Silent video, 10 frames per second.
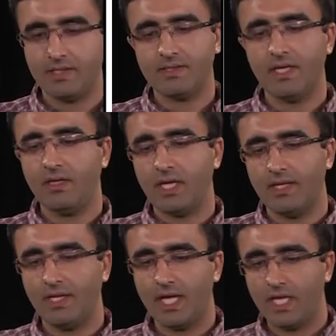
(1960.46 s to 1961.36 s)
and, so,
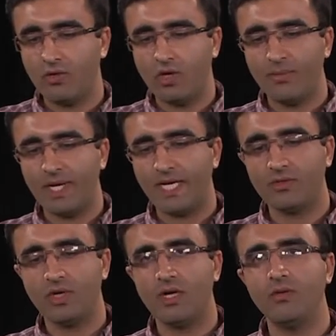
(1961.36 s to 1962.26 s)
and again, going back
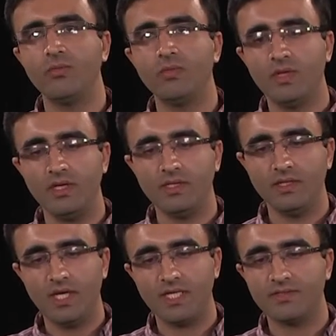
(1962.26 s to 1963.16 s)
to our
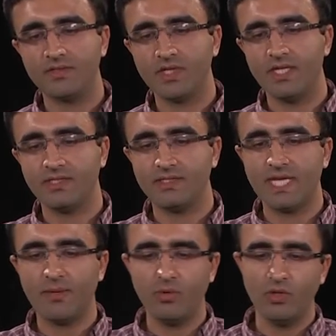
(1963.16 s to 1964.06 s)
exercise
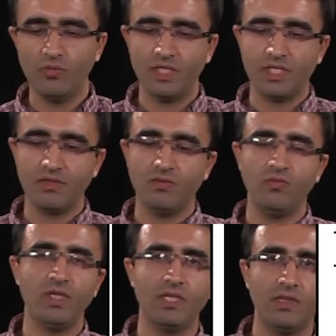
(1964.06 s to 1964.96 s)
example, we can,
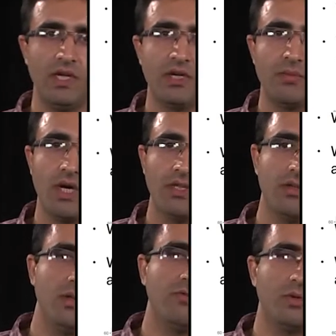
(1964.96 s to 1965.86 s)
we can learn a
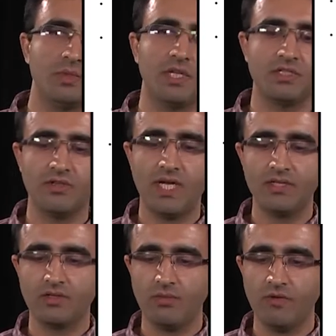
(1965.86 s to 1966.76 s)
model for potential
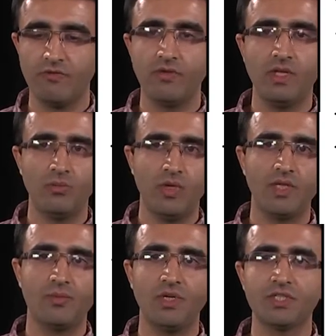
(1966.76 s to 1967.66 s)
outcome of
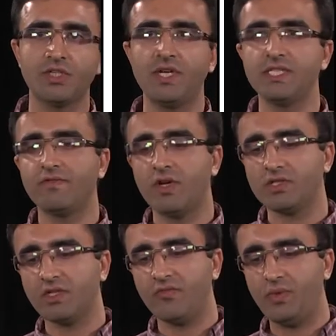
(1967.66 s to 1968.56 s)
blood pressure as a
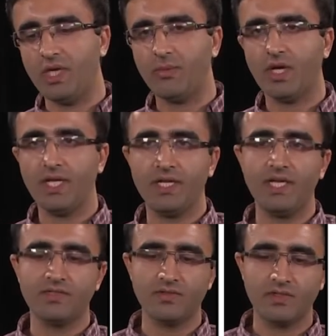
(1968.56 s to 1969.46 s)
function of BMI and
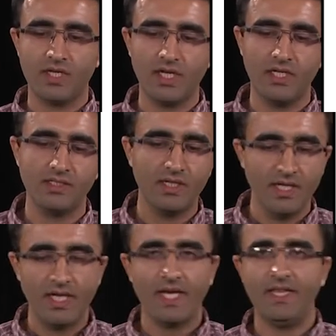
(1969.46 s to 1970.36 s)
exercise,
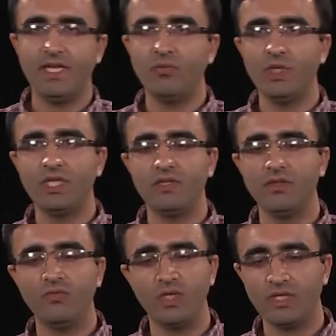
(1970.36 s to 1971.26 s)
and then we
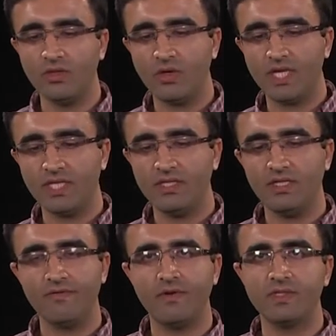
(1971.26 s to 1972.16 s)
can, we can look at the
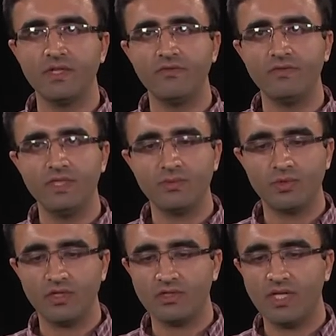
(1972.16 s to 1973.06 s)
difference of these
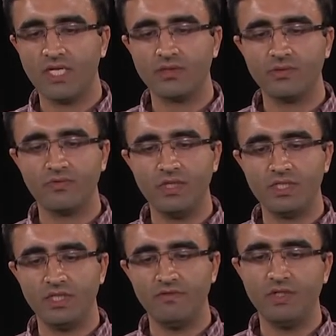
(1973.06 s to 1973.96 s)
potential outcomes for each
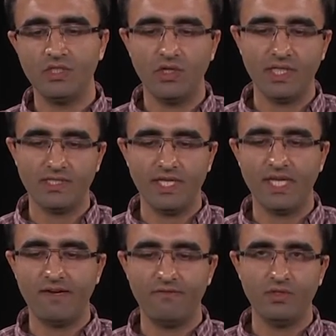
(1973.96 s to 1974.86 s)
individual and take
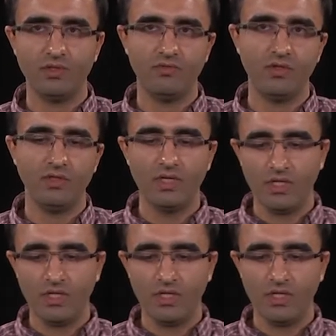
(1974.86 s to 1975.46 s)
average over,